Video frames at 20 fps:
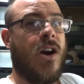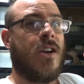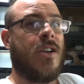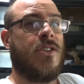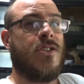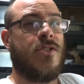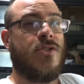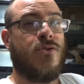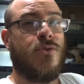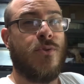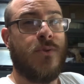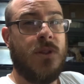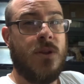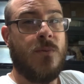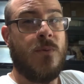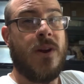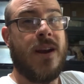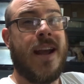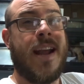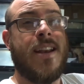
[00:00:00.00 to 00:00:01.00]
is truly
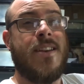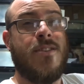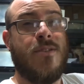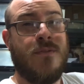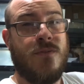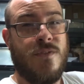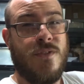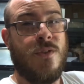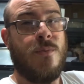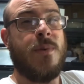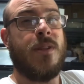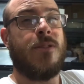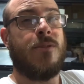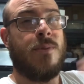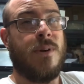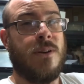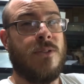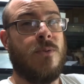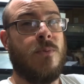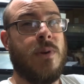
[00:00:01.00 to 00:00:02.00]
when I do filming
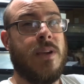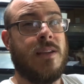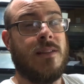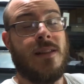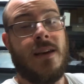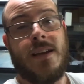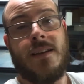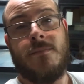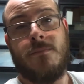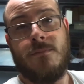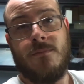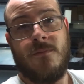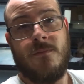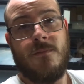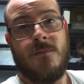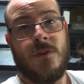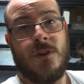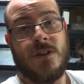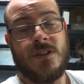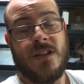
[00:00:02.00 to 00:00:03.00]
throughout the week, like,
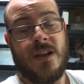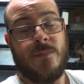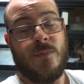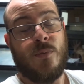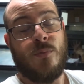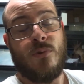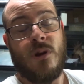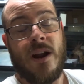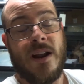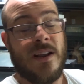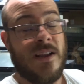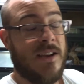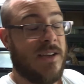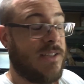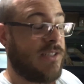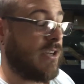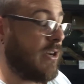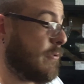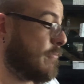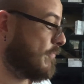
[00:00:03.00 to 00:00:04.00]
for example, Brian
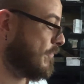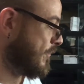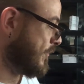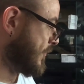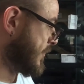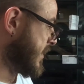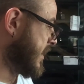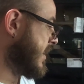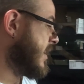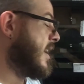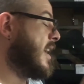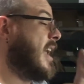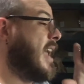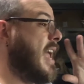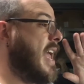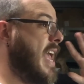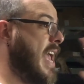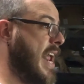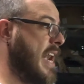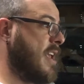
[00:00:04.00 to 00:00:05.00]
Cusco.
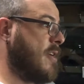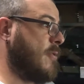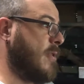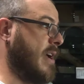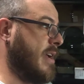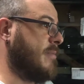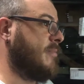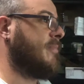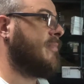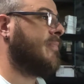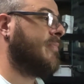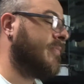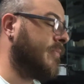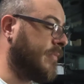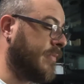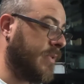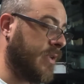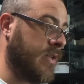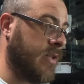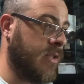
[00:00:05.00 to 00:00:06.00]
Anyway,
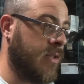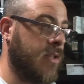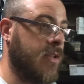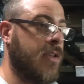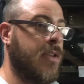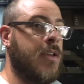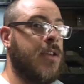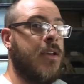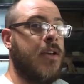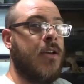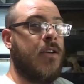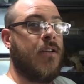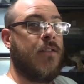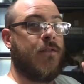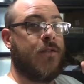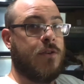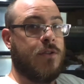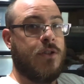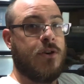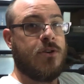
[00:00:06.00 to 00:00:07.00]

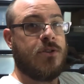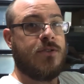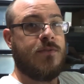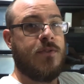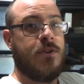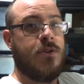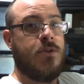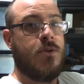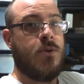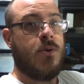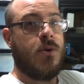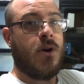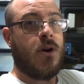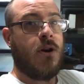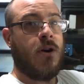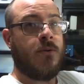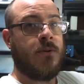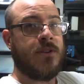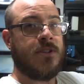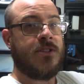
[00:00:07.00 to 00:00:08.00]
for those of you who are
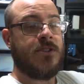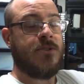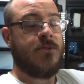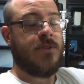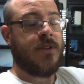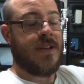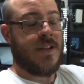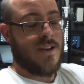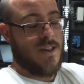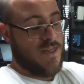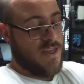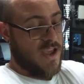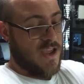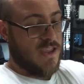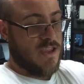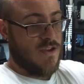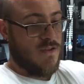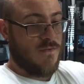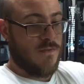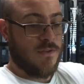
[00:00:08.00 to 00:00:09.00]
always tuned in, thank
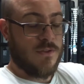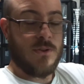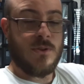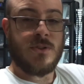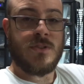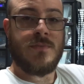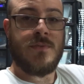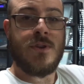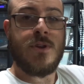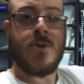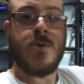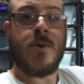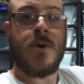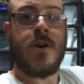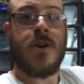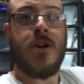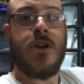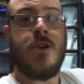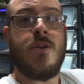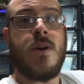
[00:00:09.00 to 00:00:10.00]
you. For those of you who are
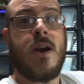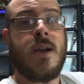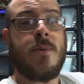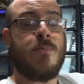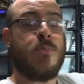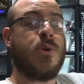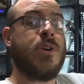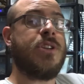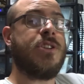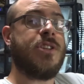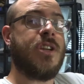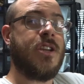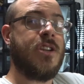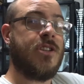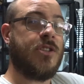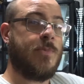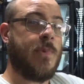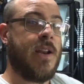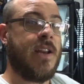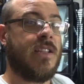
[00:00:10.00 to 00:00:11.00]
new, I appreciate you
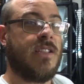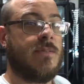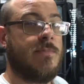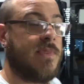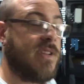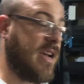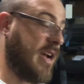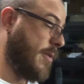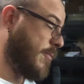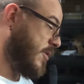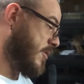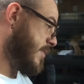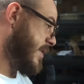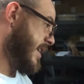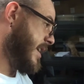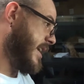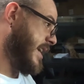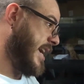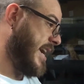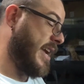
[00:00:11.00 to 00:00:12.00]
spending some time with me
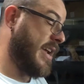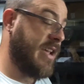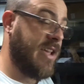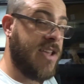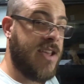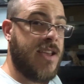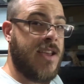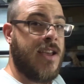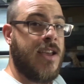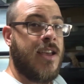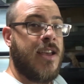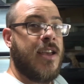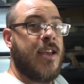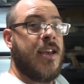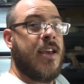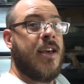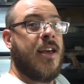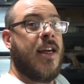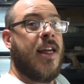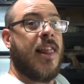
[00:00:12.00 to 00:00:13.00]
today.
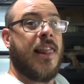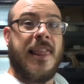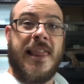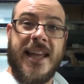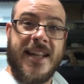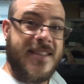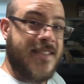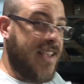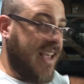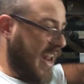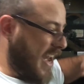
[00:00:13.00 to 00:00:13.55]
Let's